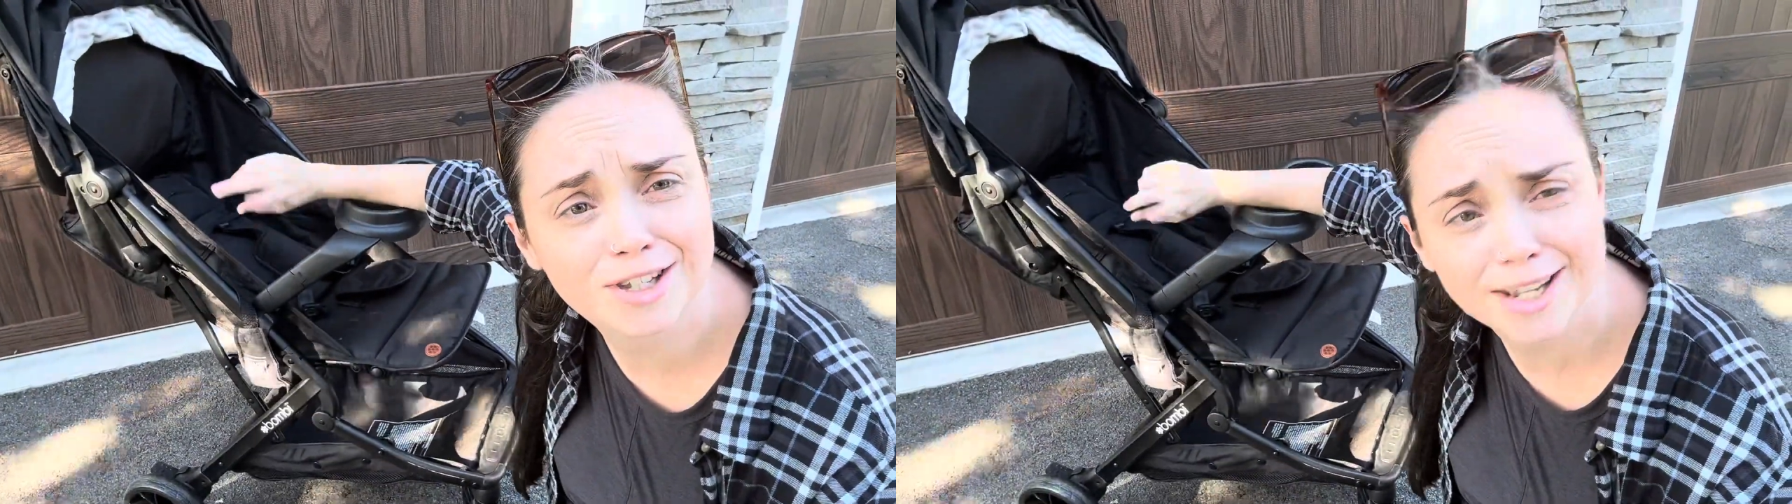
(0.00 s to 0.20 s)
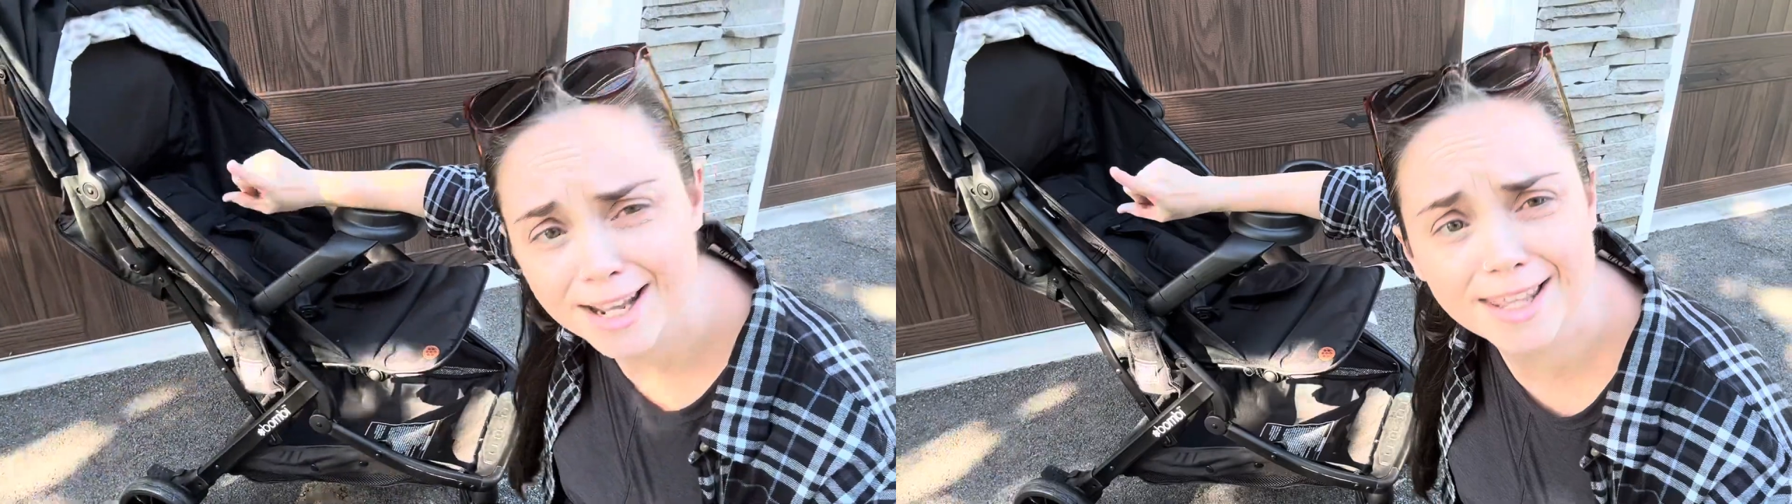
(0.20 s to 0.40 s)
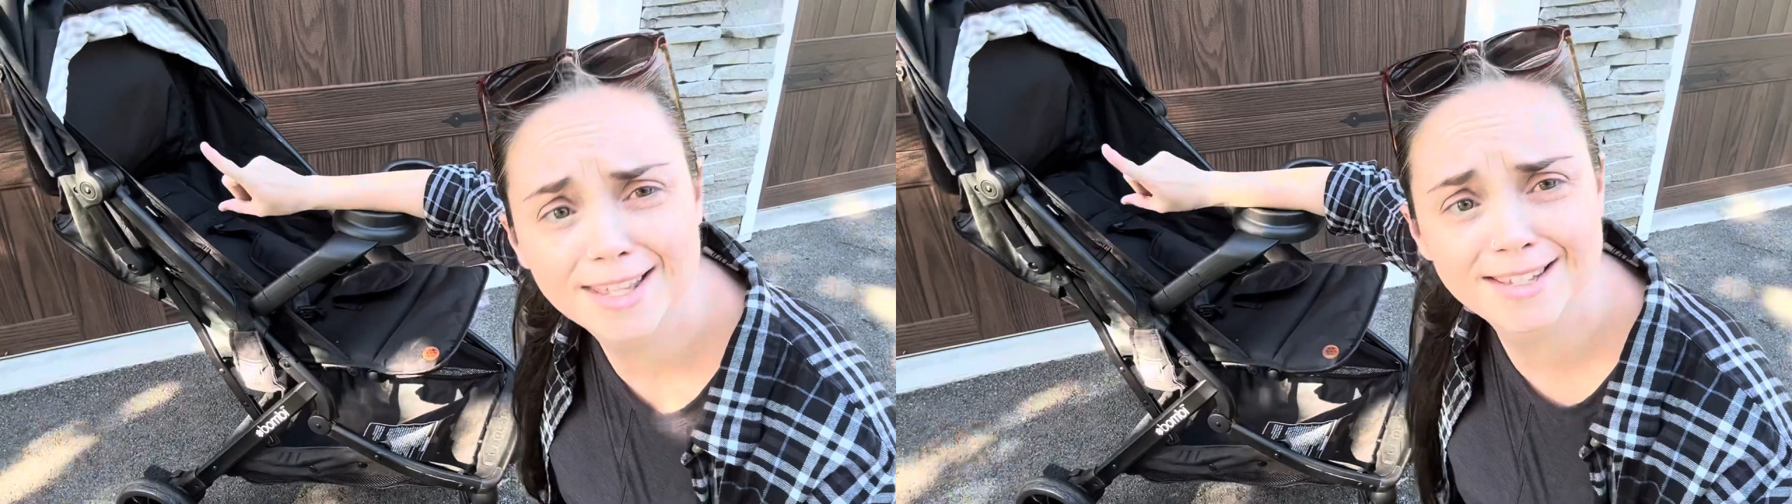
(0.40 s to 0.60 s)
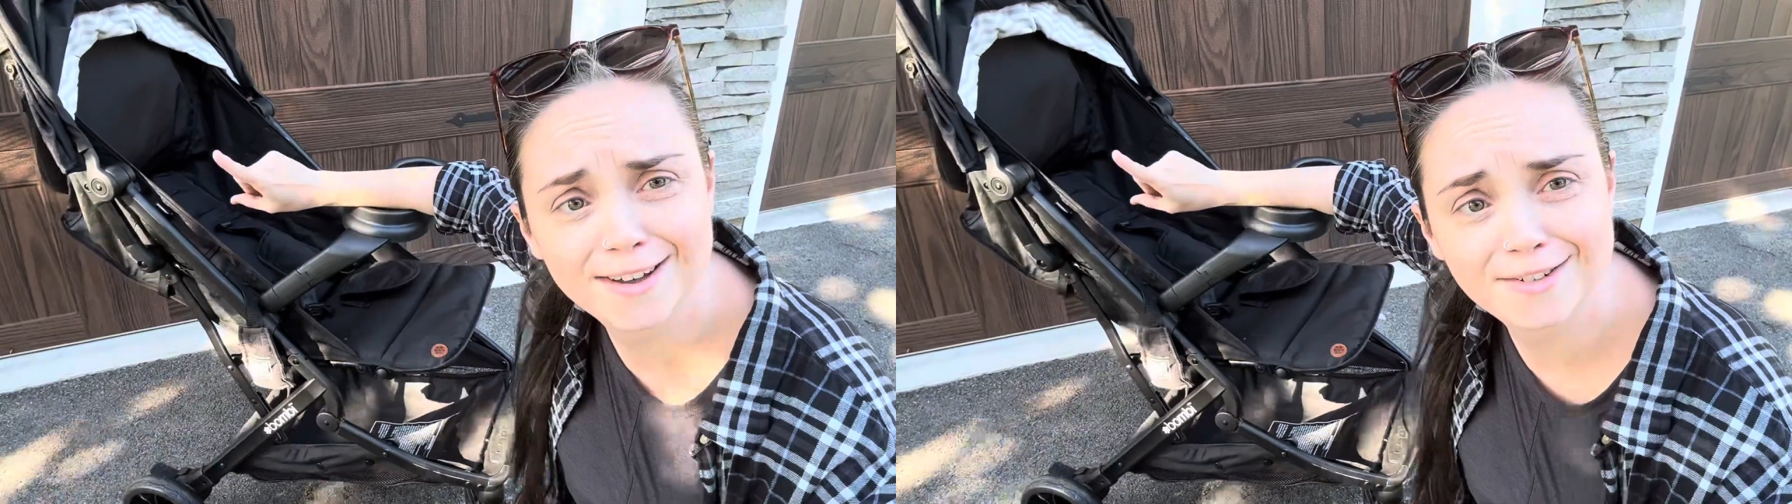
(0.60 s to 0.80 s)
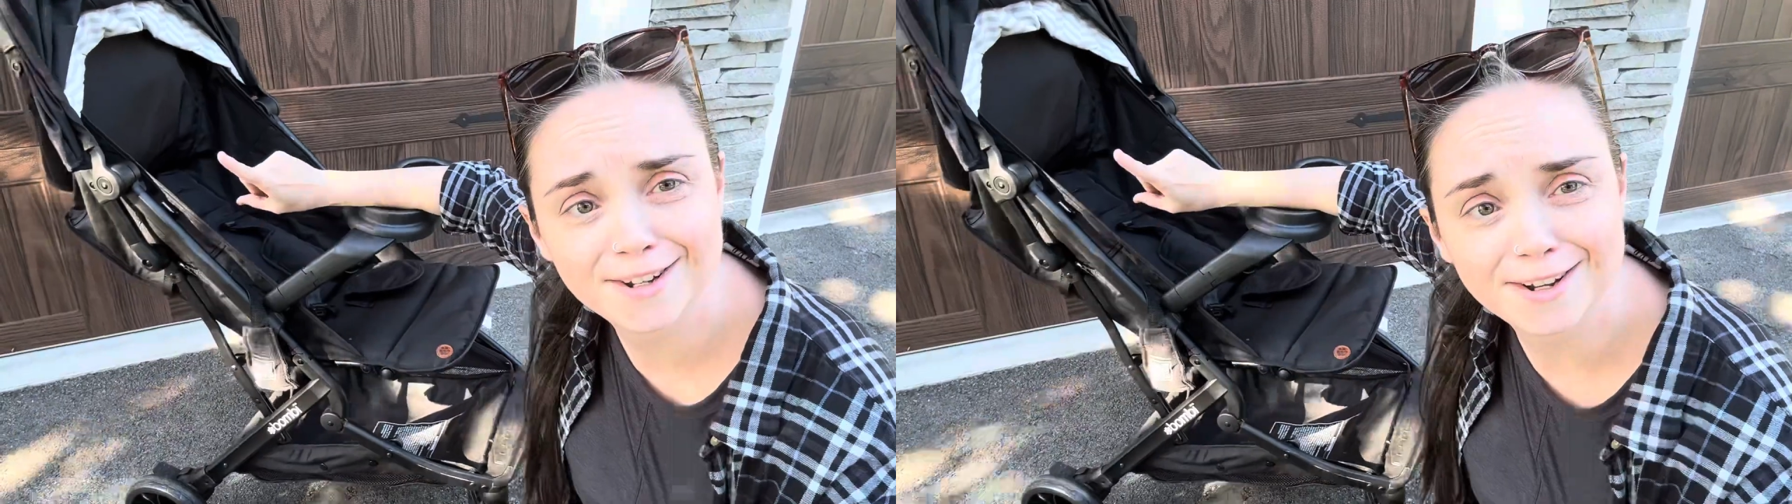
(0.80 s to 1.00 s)
gonna get this
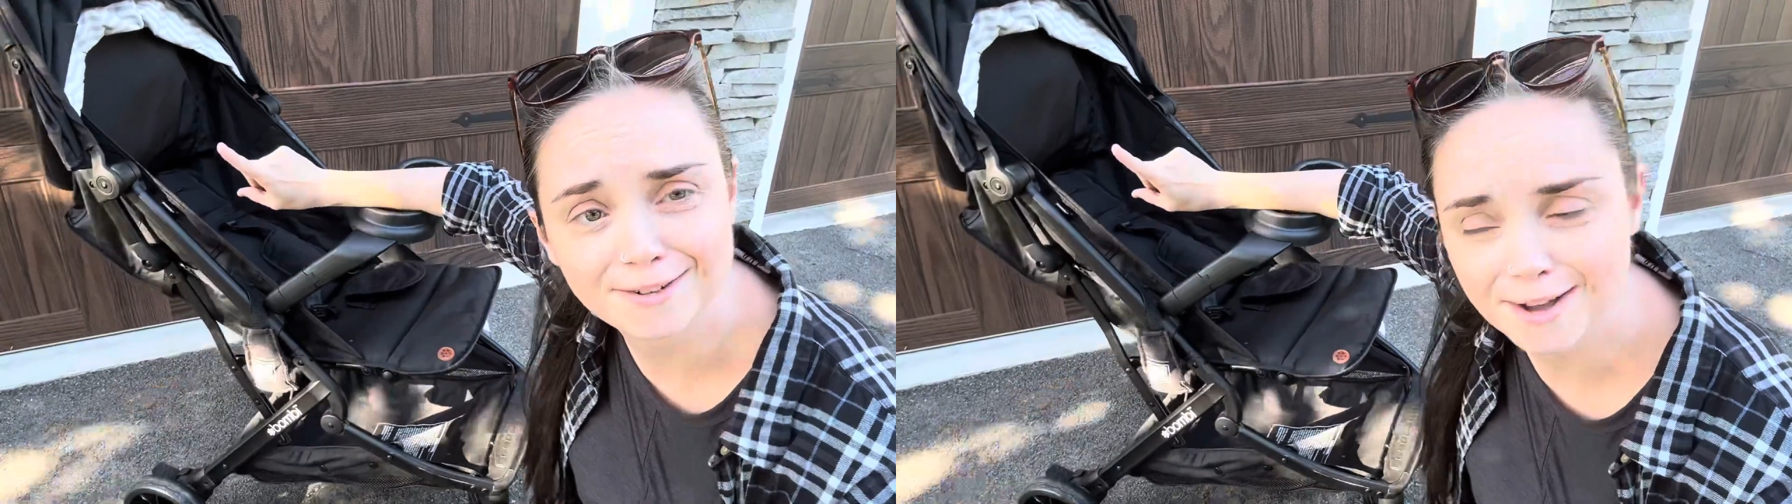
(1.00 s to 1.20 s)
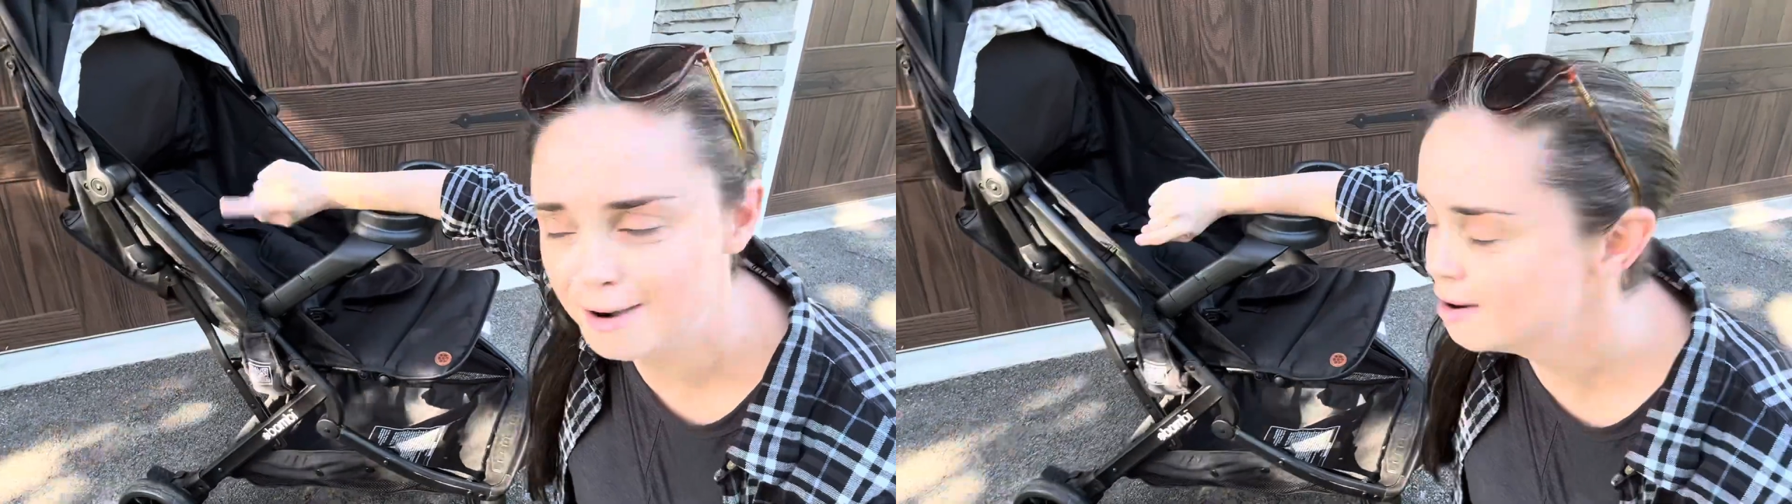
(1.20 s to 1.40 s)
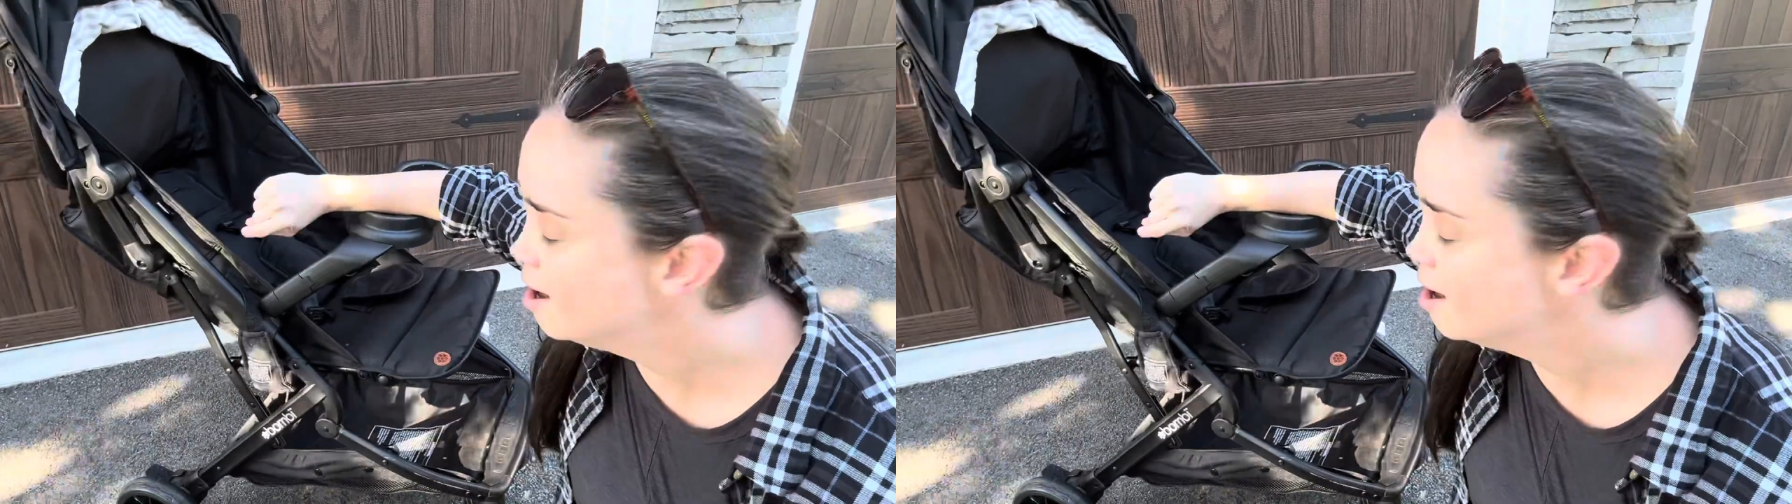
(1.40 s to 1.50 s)
out to you though.